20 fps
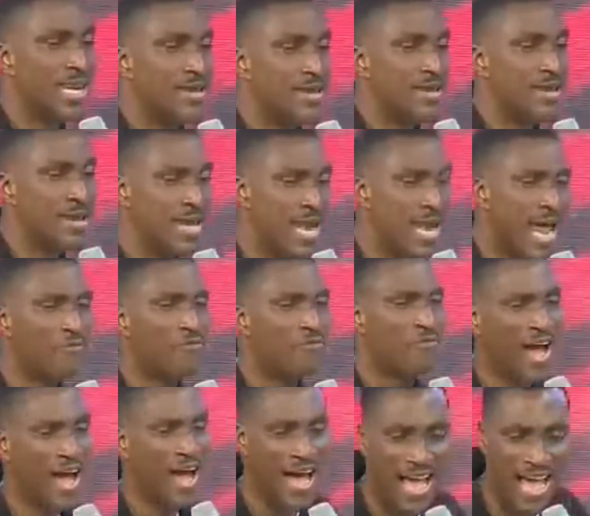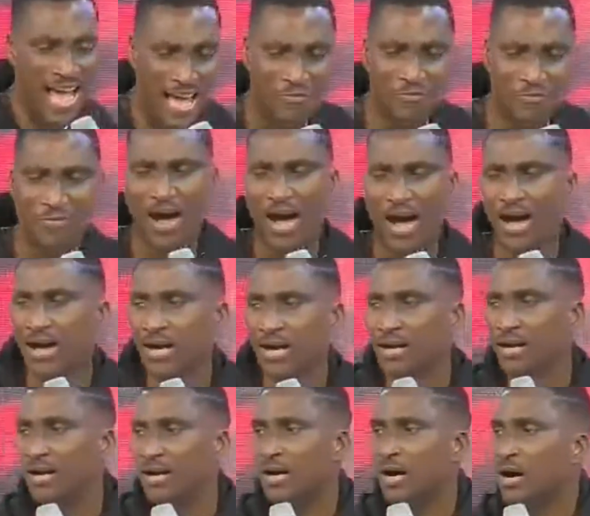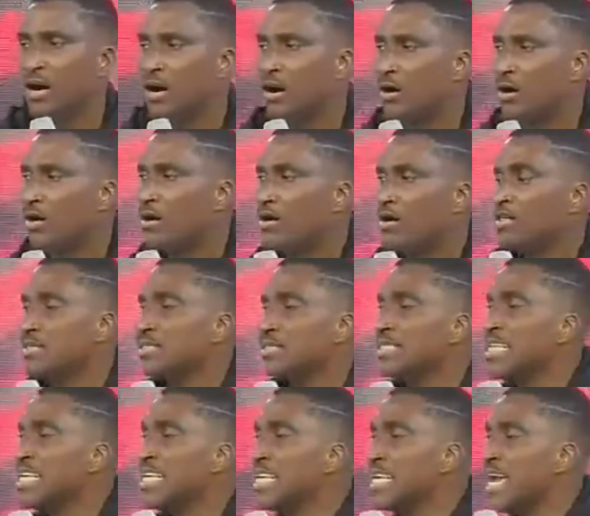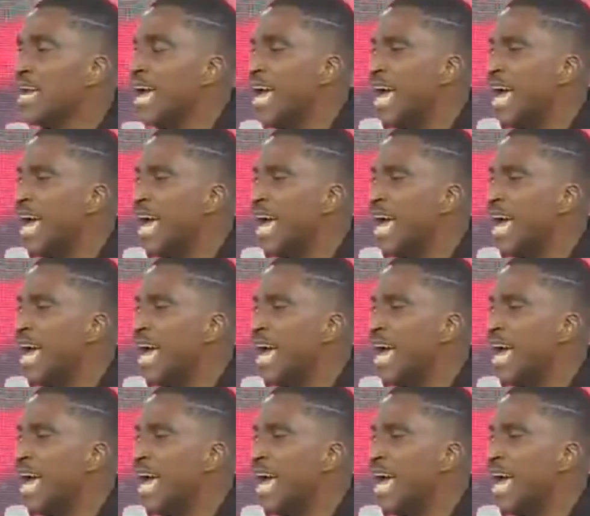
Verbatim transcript: Never ever. The